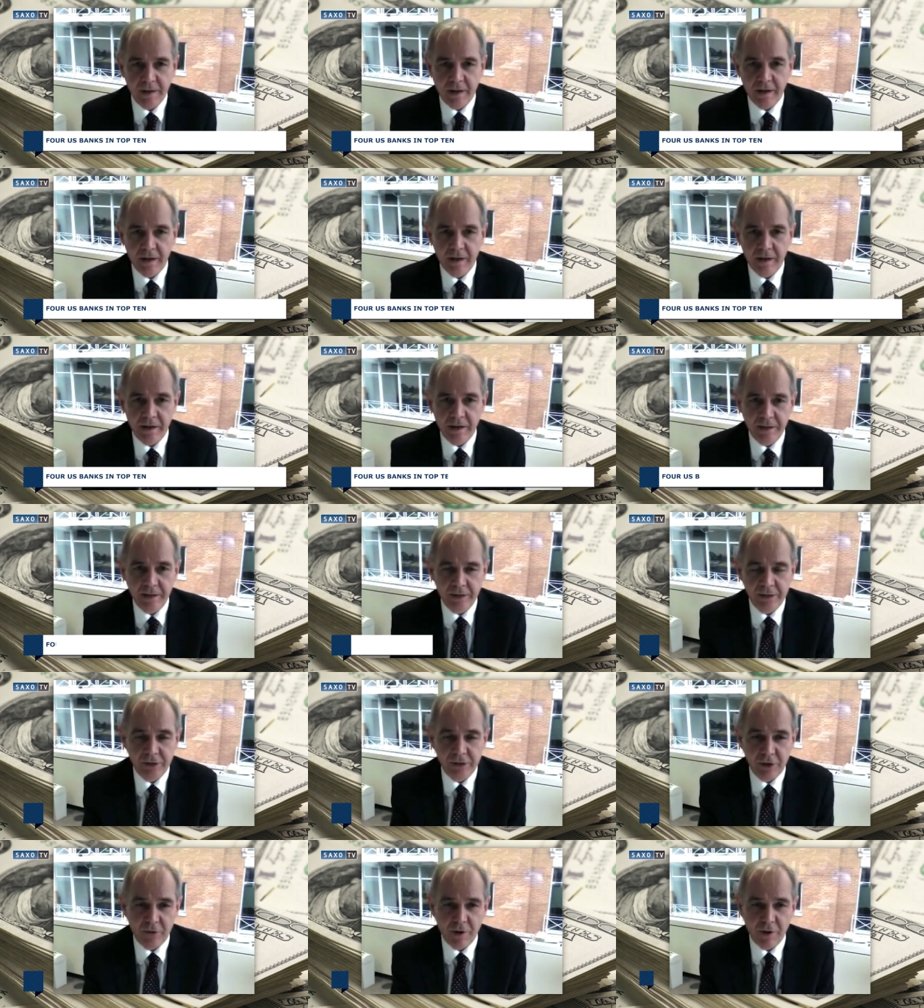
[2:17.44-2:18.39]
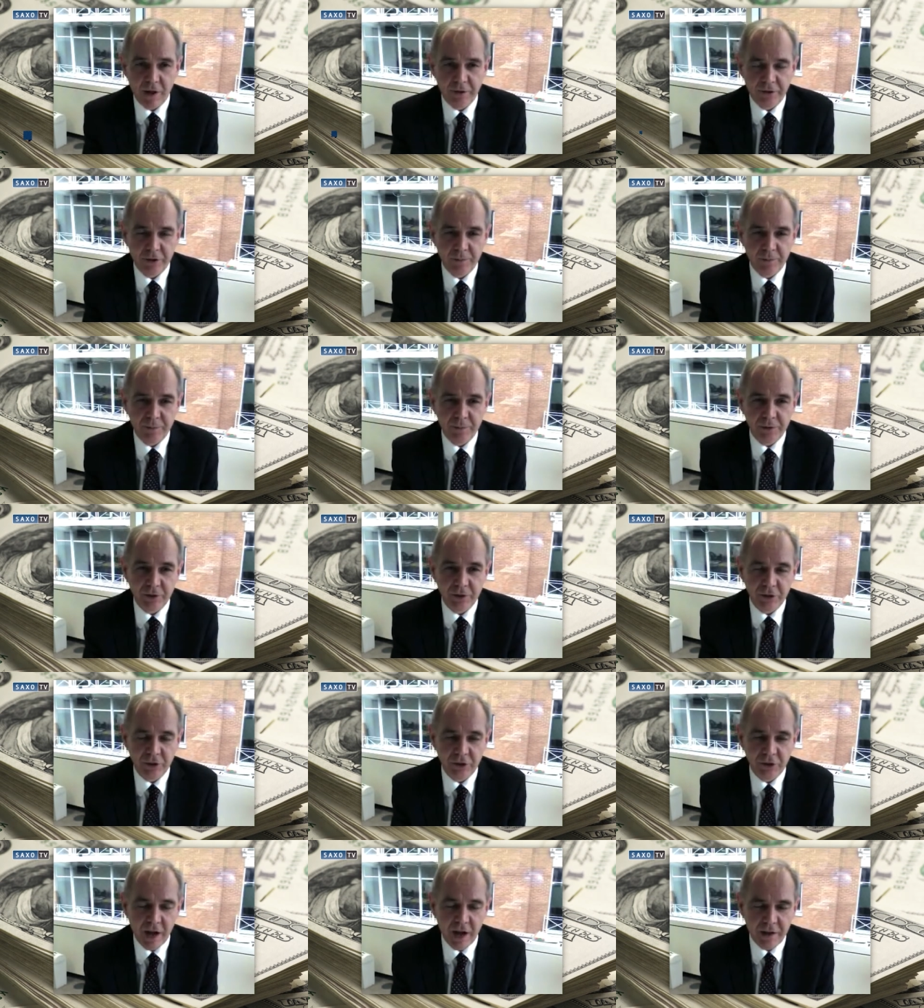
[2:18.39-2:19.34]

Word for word: Uh, is in a rather good position.